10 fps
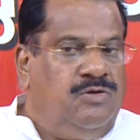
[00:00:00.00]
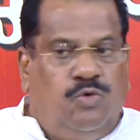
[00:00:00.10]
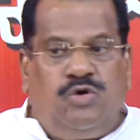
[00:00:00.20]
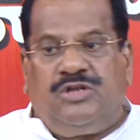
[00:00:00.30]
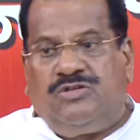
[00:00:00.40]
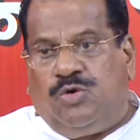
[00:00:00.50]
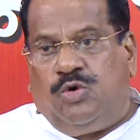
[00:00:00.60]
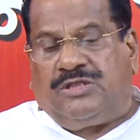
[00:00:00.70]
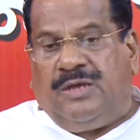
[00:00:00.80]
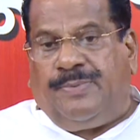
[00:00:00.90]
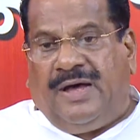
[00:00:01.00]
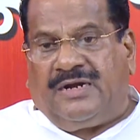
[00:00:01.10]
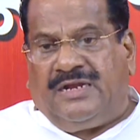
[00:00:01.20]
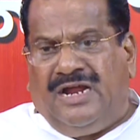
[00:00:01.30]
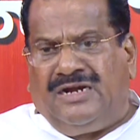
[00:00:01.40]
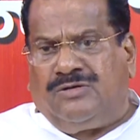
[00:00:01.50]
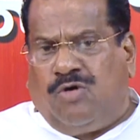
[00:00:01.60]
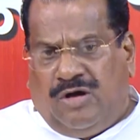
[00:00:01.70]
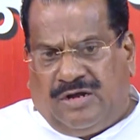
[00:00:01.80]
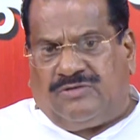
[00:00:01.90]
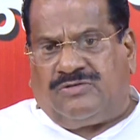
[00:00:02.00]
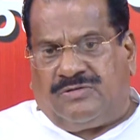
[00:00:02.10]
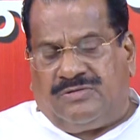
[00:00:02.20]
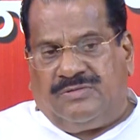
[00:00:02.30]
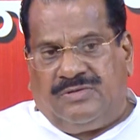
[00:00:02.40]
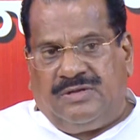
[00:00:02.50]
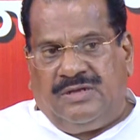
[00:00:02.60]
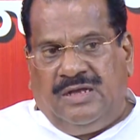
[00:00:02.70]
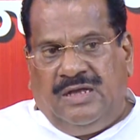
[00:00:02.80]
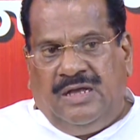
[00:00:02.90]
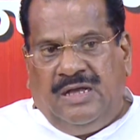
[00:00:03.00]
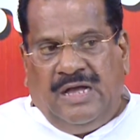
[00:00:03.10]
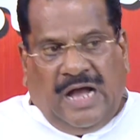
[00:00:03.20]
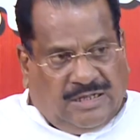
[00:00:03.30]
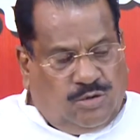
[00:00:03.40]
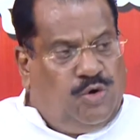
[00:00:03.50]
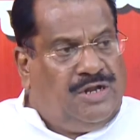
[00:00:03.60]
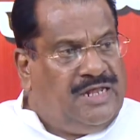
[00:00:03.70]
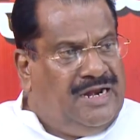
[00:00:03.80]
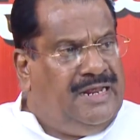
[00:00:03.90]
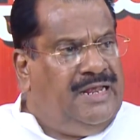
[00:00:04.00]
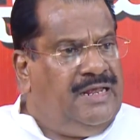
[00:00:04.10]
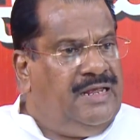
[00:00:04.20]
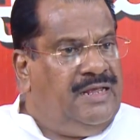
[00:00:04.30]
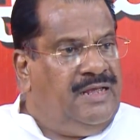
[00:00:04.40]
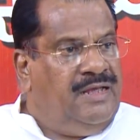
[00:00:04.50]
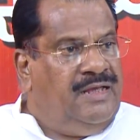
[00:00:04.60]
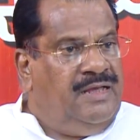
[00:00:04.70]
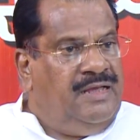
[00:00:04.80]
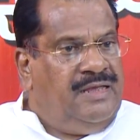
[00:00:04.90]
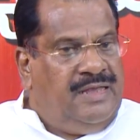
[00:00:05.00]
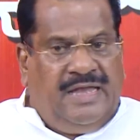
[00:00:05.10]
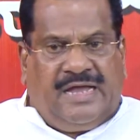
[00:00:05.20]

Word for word: Notice about the party and Congress. Adunda than E.